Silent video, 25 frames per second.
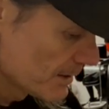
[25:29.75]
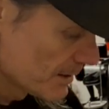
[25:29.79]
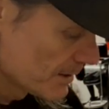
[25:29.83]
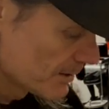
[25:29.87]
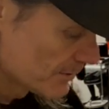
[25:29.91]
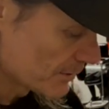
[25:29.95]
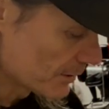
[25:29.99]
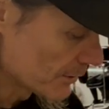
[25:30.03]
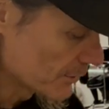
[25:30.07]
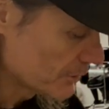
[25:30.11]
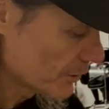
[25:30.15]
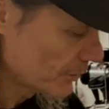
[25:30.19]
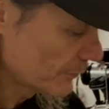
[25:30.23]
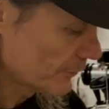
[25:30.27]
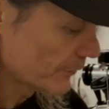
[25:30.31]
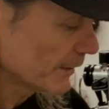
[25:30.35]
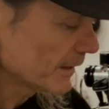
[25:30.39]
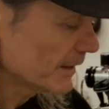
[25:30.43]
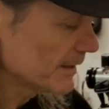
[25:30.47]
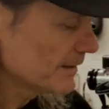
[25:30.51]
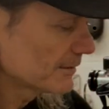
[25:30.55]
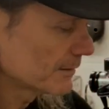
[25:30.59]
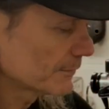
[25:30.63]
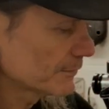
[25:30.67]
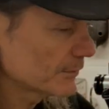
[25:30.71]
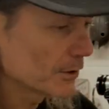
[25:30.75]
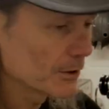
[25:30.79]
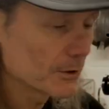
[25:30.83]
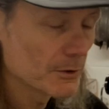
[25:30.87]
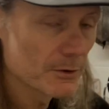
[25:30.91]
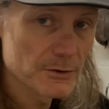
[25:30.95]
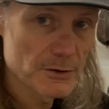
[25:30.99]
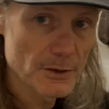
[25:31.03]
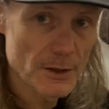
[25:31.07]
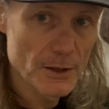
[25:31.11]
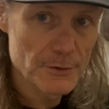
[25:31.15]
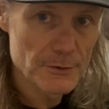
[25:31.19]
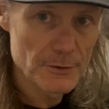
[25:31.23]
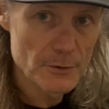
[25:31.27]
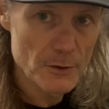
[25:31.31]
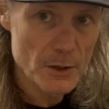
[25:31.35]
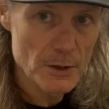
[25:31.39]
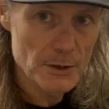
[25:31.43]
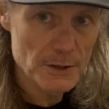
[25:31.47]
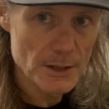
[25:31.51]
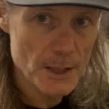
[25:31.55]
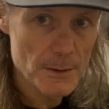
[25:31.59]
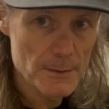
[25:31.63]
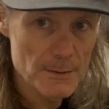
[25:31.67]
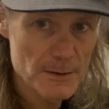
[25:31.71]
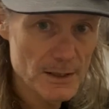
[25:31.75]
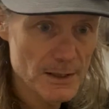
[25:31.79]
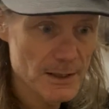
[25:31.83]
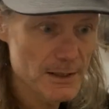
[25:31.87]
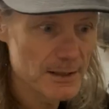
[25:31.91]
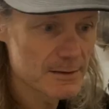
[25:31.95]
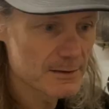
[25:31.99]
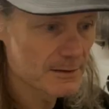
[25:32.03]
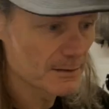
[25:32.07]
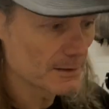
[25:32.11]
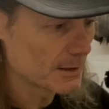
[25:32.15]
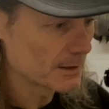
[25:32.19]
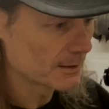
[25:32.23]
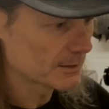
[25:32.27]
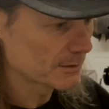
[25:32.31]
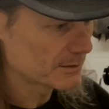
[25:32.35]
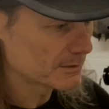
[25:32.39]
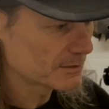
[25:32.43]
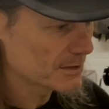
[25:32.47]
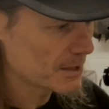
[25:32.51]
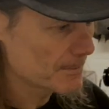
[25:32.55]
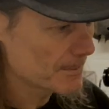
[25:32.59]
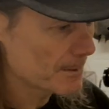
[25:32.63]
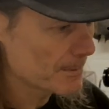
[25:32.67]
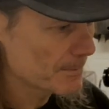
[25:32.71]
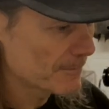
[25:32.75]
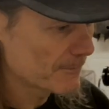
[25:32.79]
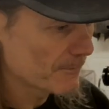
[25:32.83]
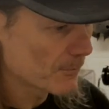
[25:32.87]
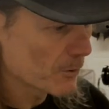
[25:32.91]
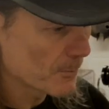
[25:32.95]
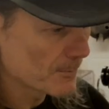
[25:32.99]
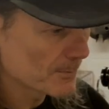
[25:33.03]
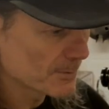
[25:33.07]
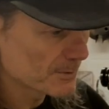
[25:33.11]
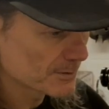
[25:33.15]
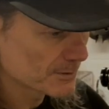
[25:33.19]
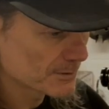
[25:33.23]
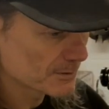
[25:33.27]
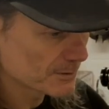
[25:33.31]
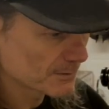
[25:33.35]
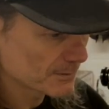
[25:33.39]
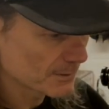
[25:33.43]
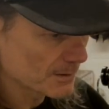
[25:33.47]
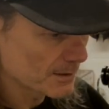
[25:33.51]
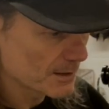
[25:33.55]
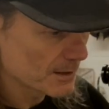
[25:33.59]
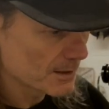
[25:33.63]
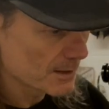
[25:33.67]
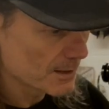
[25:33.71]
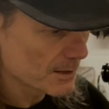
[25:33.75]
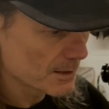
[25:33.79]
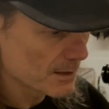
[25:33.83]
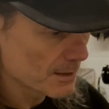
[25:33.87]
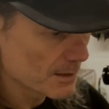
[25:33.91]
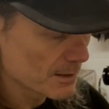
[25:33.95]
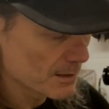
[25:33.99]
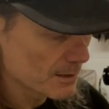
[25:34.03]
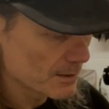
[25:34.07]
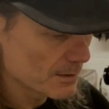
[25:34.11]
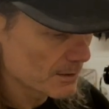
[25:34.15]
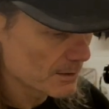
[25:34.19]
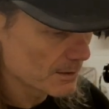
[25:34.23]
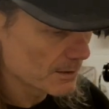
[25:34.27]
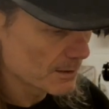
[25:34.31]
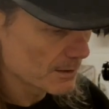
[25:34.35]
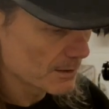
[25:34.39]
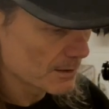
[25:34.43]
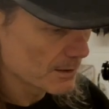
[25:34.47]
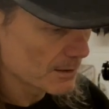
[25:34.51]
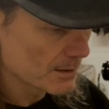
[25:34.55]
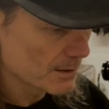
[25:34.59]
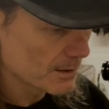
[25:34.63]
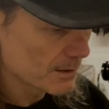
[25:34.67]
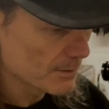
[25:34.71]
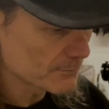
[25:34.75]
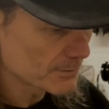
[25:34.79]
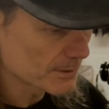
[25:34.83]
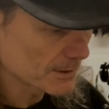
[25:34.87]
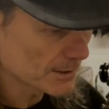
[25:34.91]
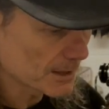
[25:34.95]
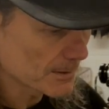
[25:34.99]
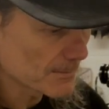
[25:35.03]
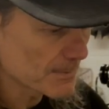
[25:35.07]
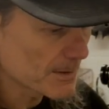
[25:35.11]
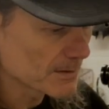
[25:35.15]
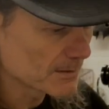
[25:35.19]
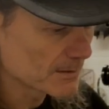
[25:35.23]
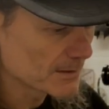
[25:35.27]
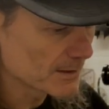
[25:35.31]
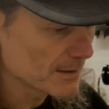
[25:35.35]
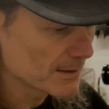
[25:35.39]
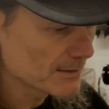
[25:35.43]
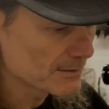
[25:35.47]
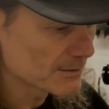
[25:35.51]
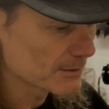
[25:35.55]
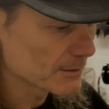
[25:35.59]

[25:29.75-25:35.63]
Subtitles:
So just for ease of use, I thought I'll go with these. CB Performance recommend these.